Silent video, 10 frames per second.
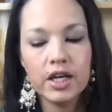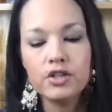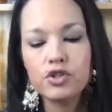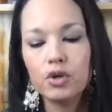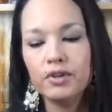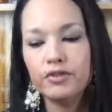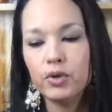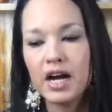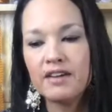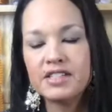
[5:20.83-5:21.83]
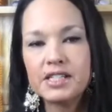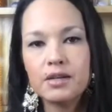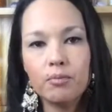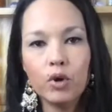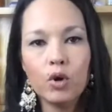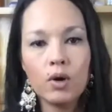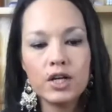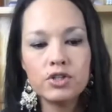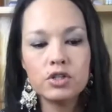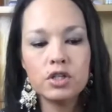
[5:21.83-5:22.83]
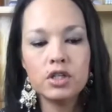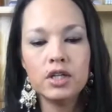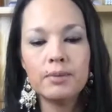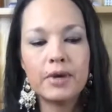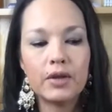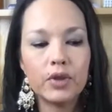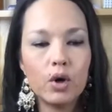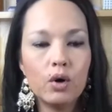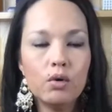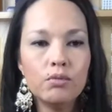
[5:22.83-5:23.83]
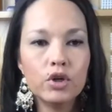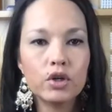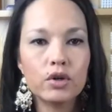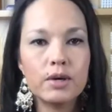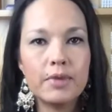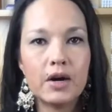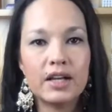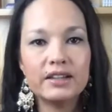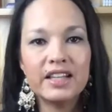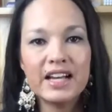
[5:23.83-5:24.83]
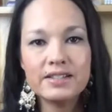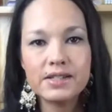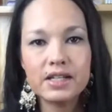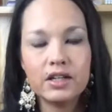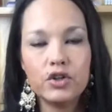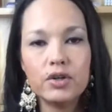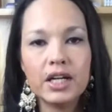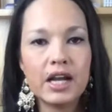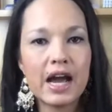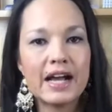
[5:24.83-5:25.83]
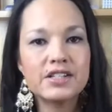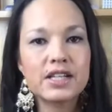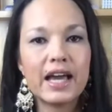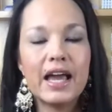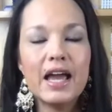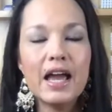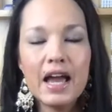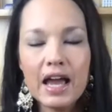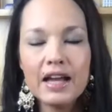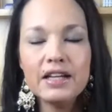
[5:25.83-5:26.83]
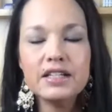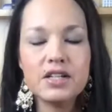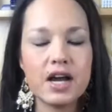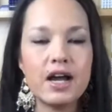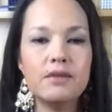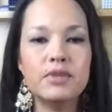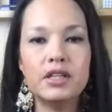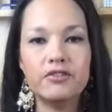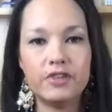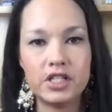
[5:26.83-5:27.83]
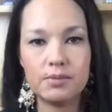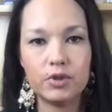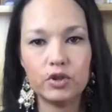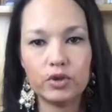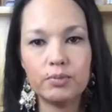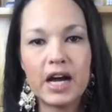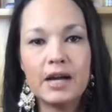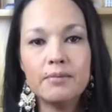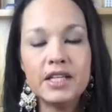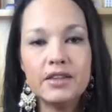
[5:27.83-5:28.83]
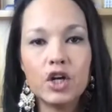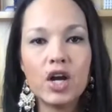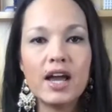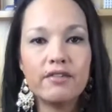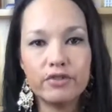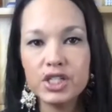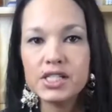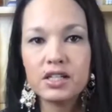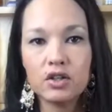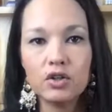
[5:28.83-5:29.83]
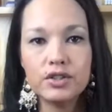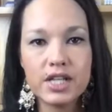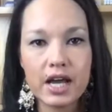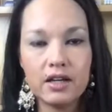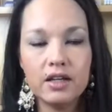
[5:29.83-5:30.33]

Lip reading: So if you have a simple question about the homework or about a lesson, you can ask anytime in the Facebook group. I'm in there every single day.